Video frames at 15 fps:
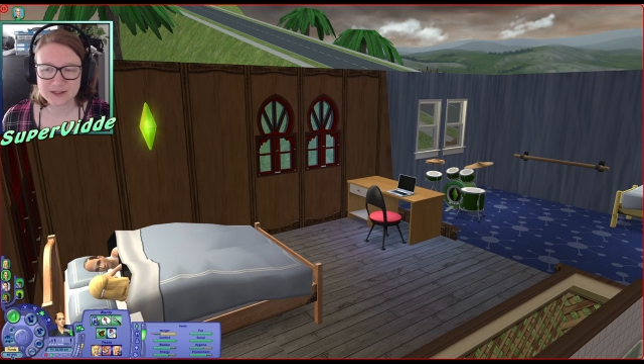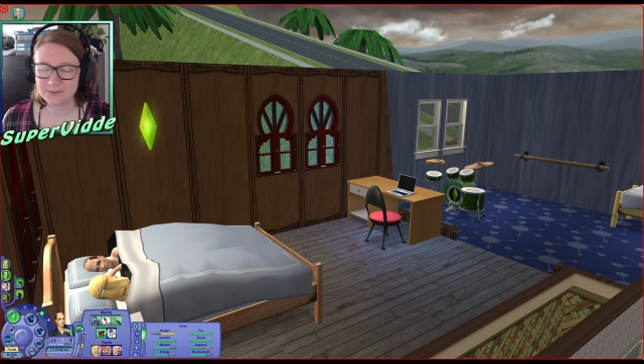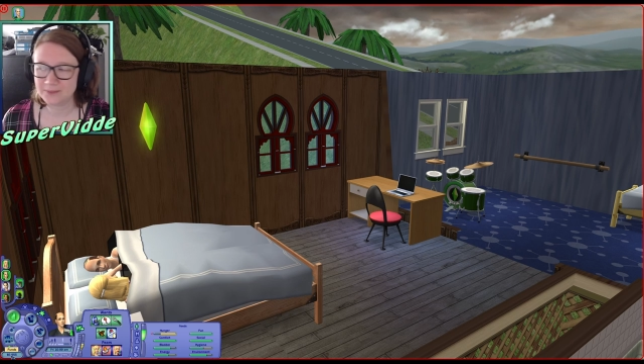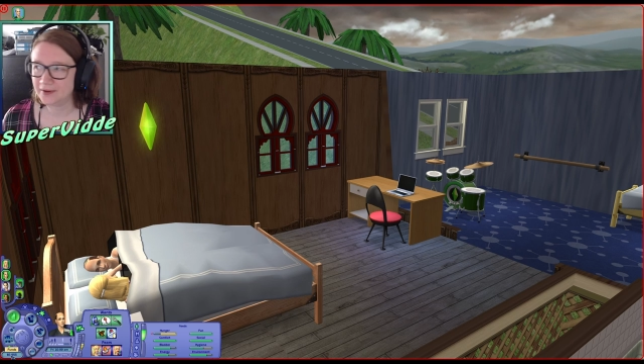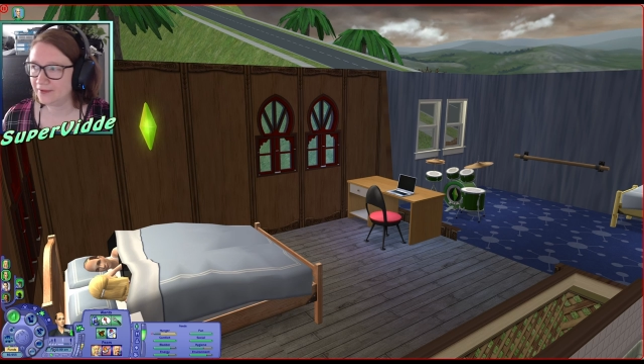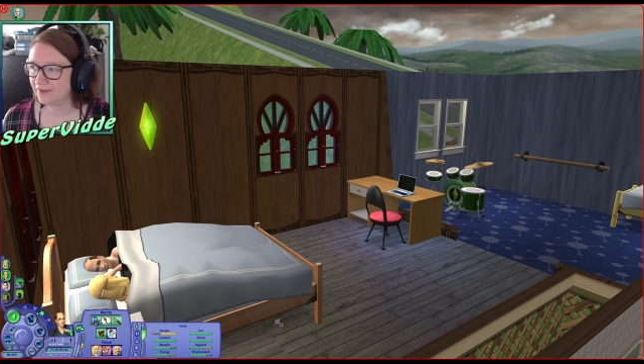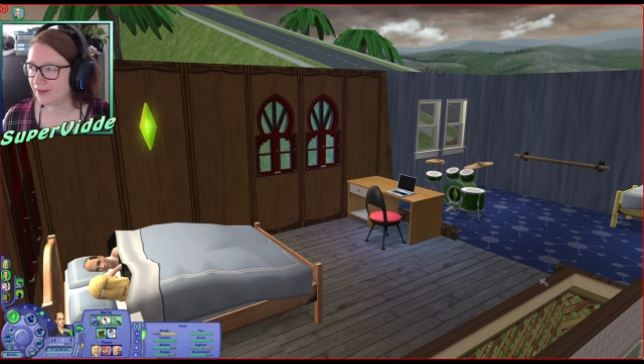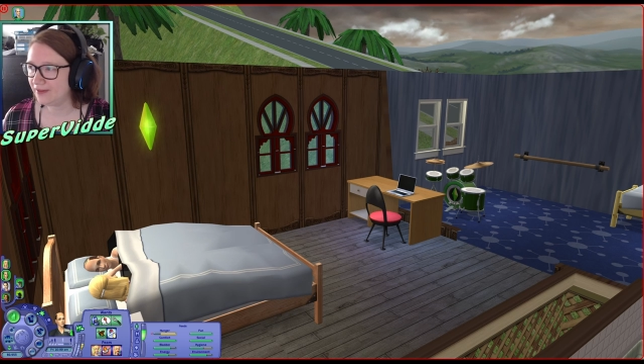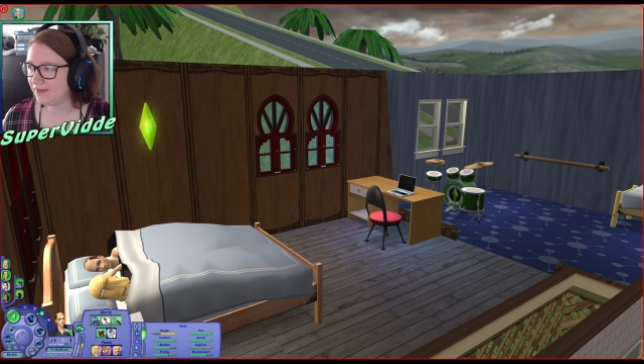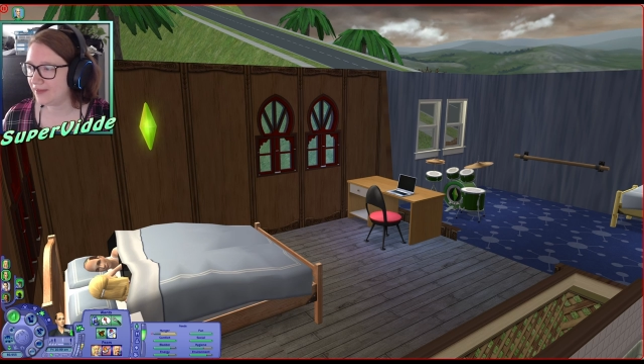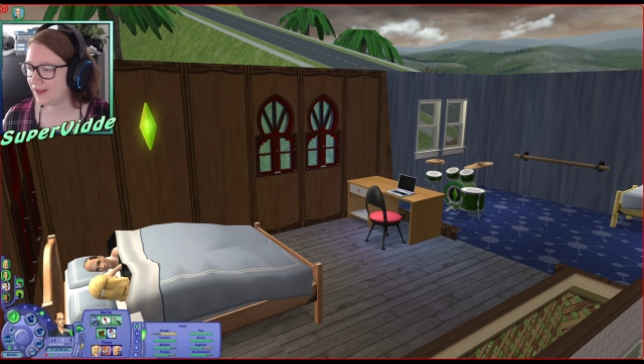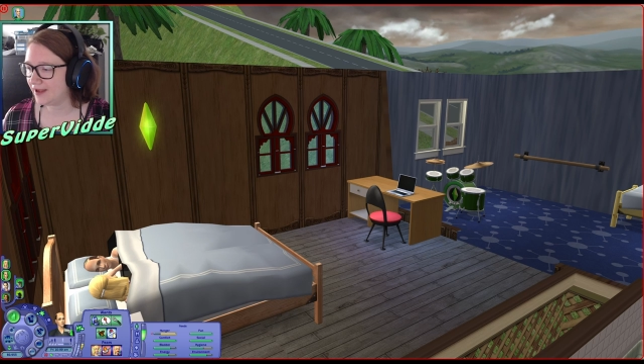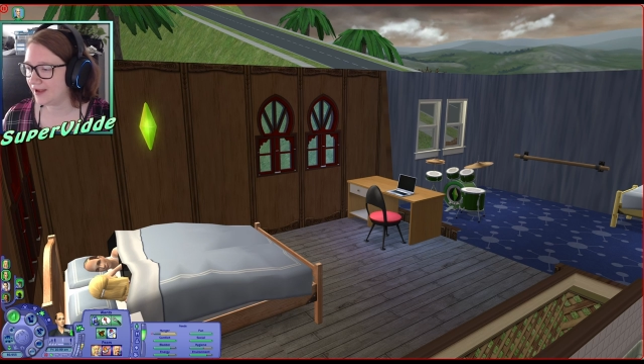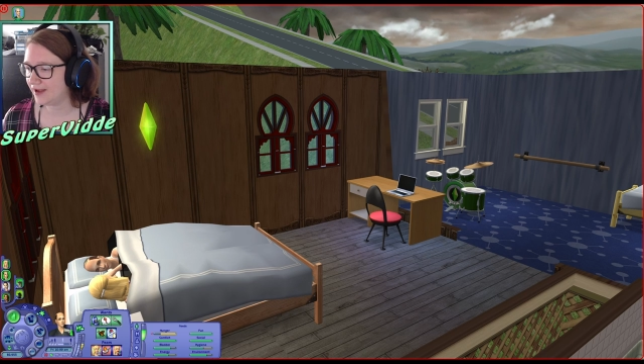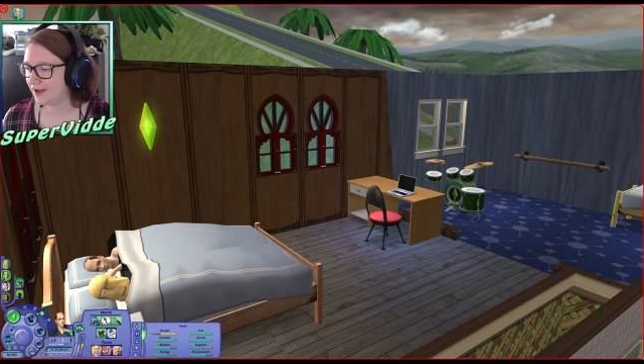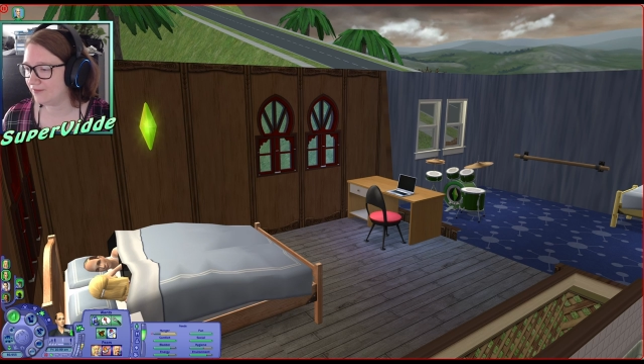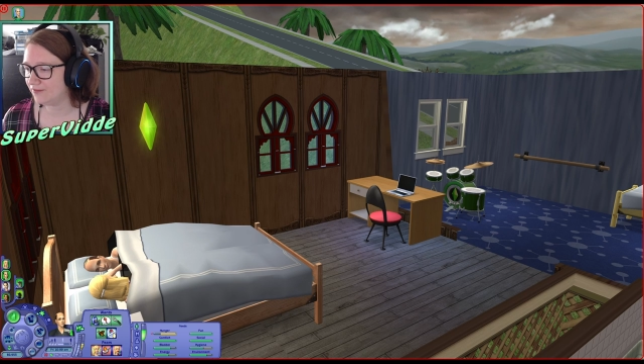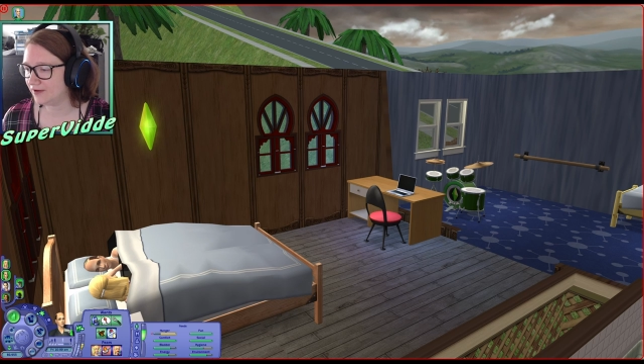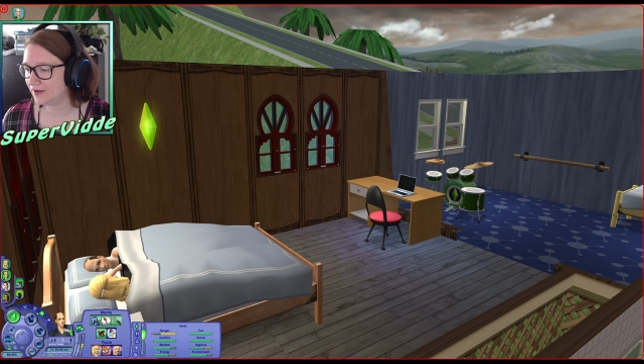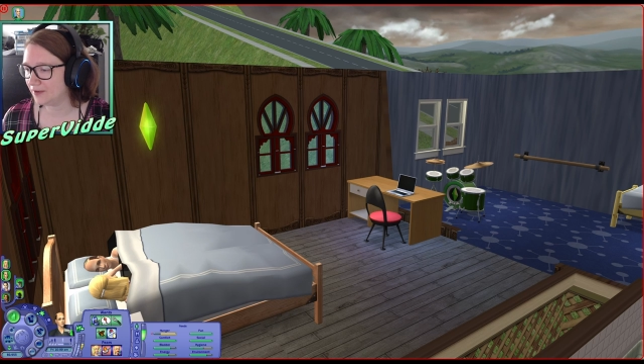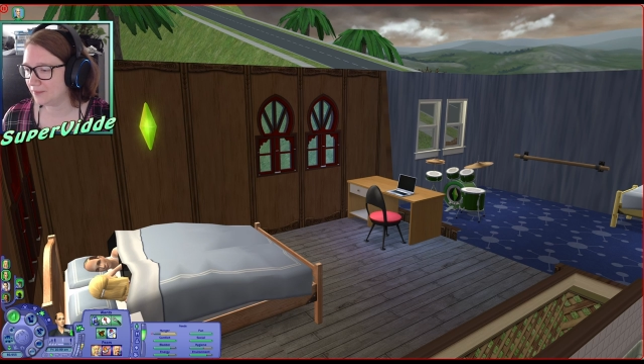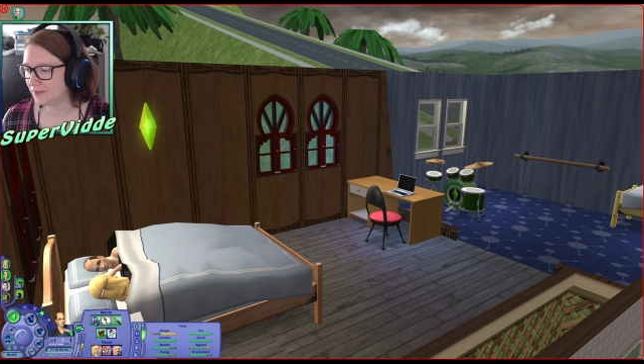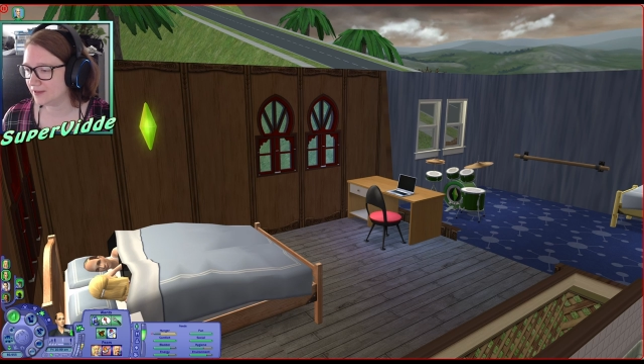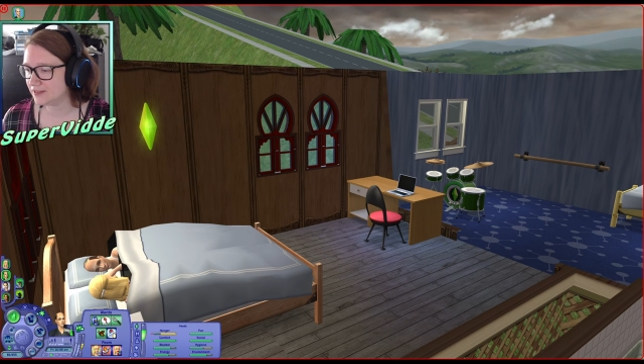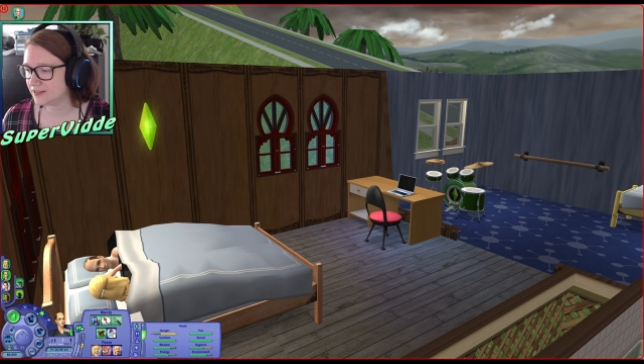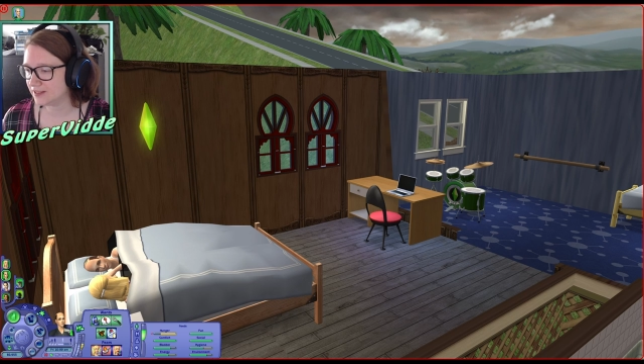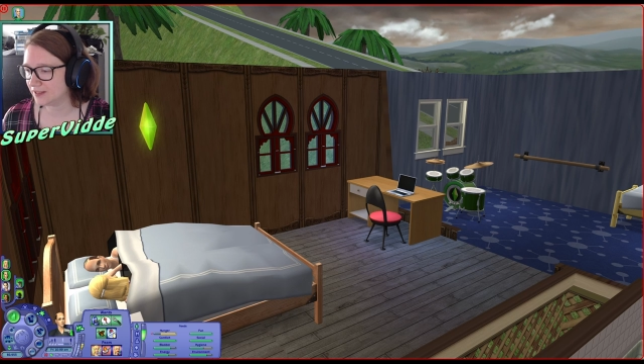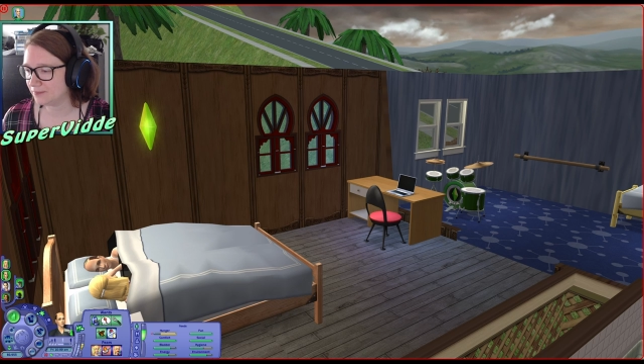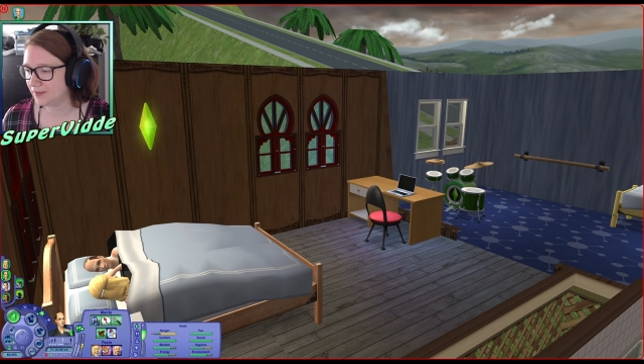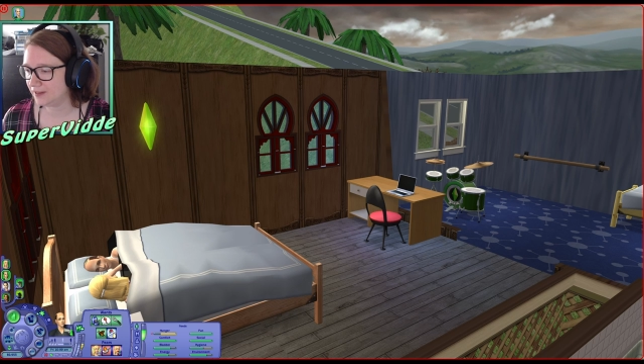money they have. I'm gonna
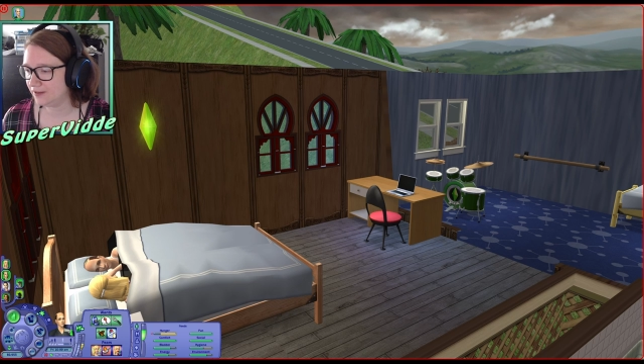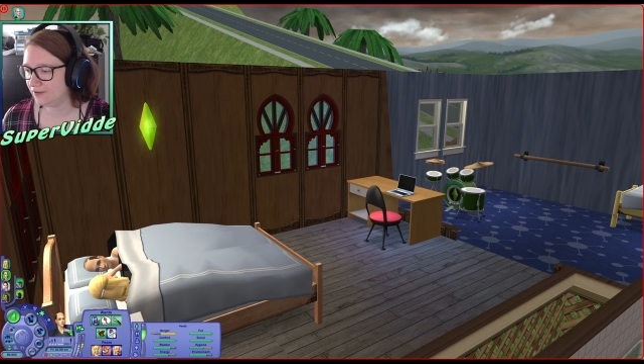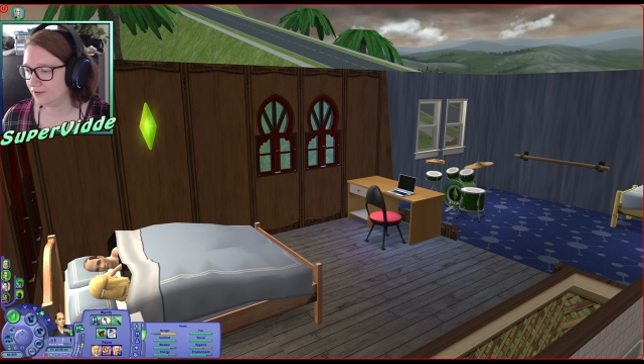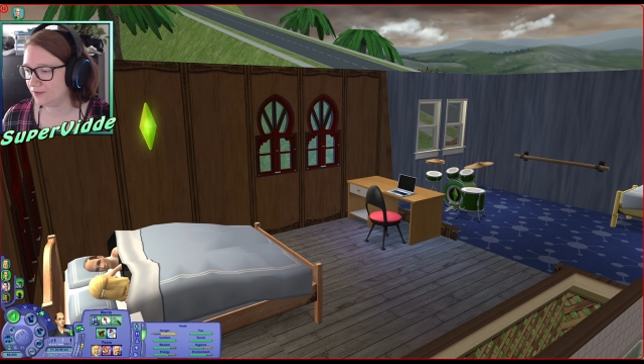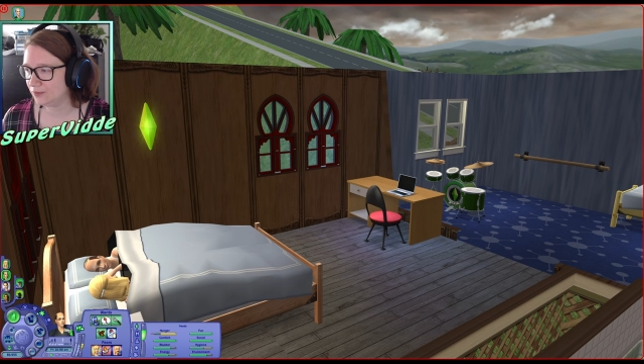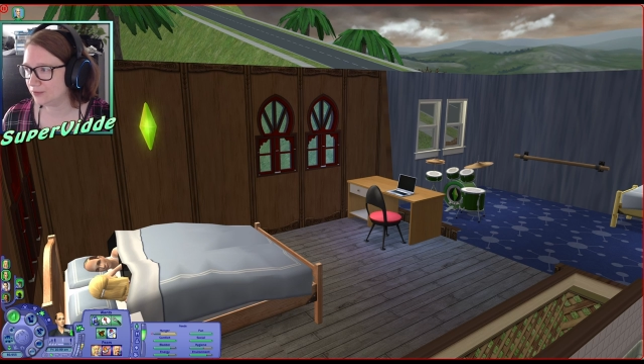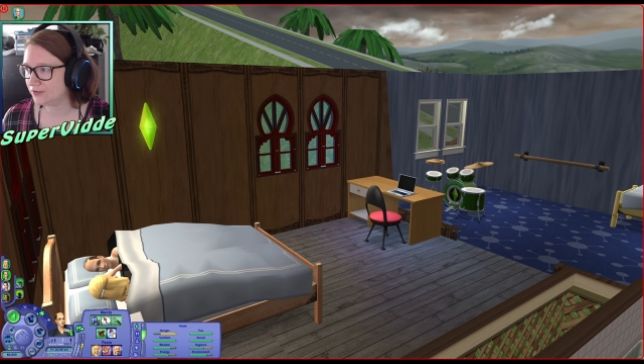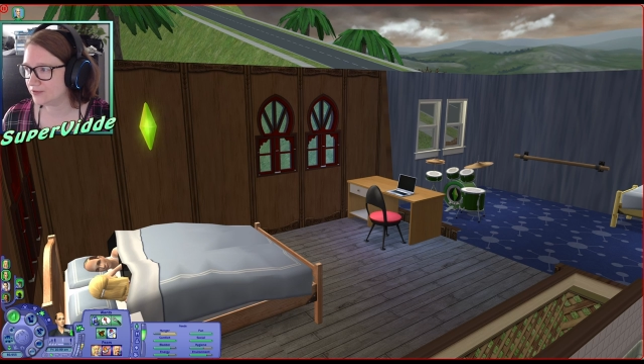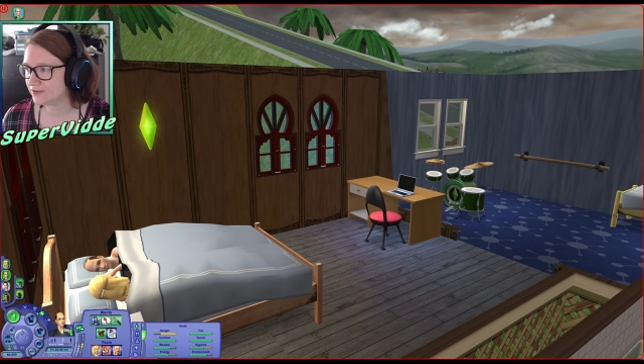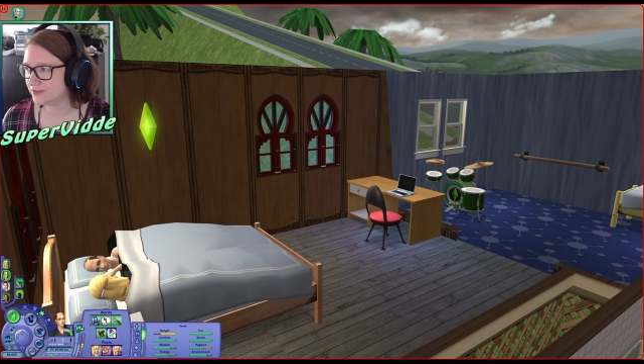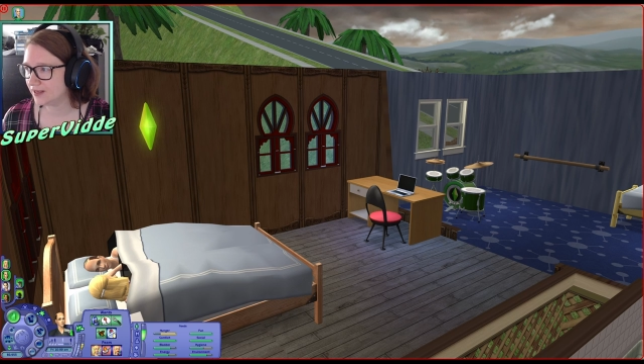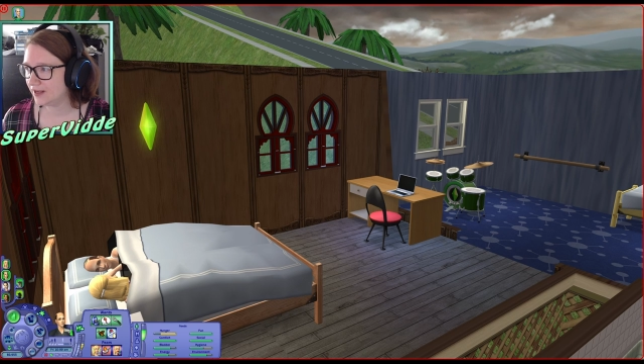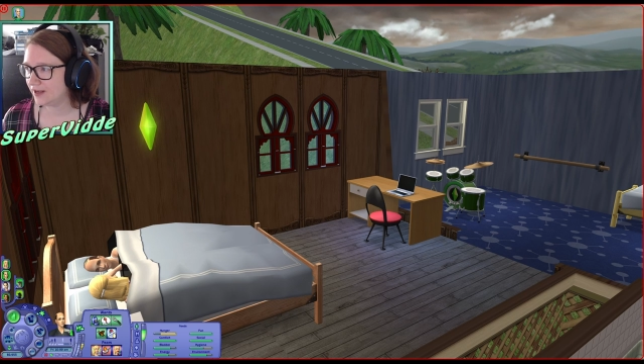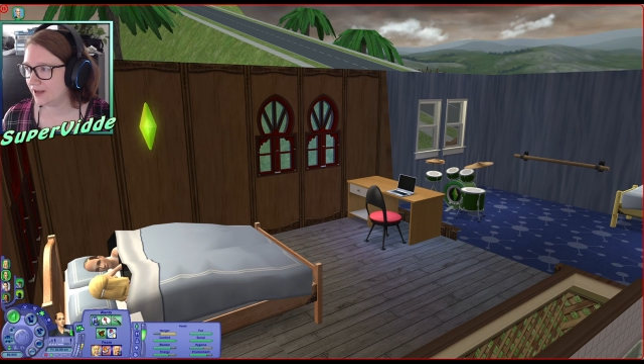check my notes.